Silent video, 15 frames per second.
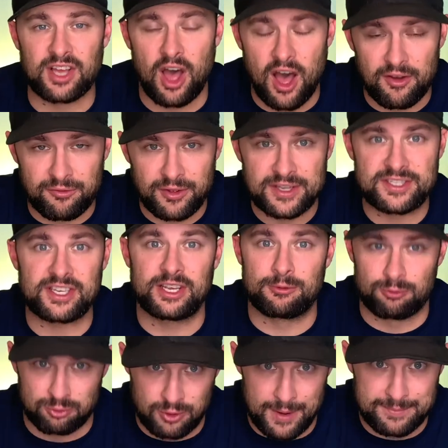offense
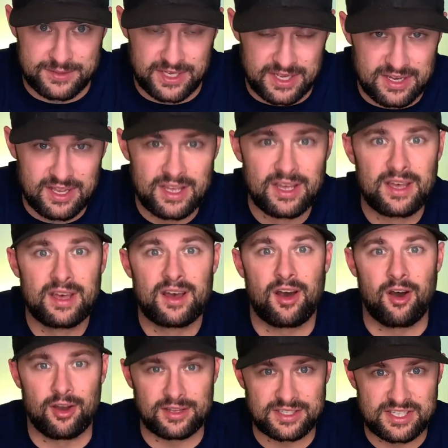erupted
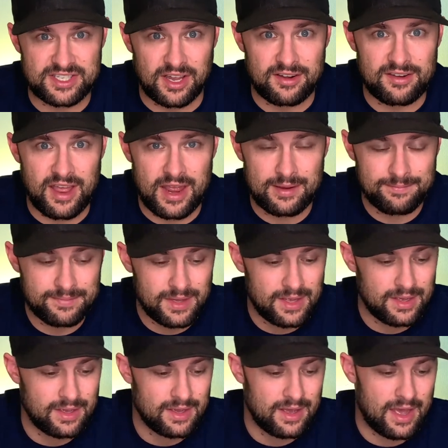on Sunday,
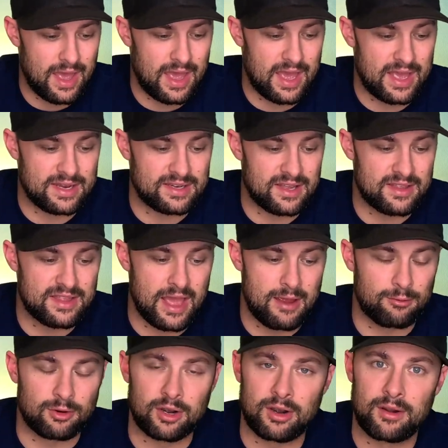and they
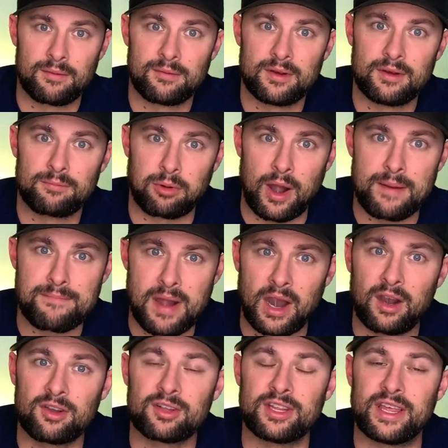were
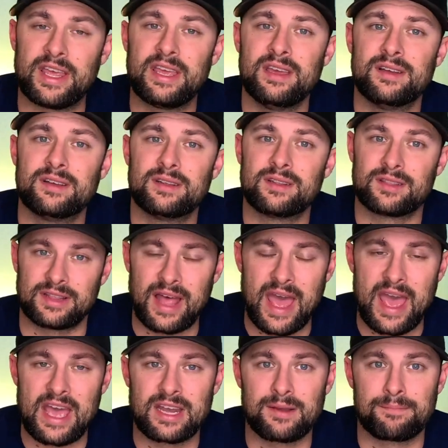primarily
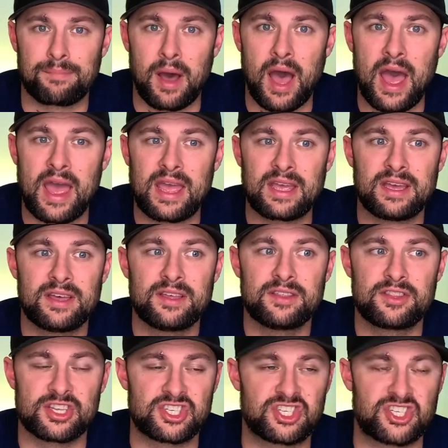led by this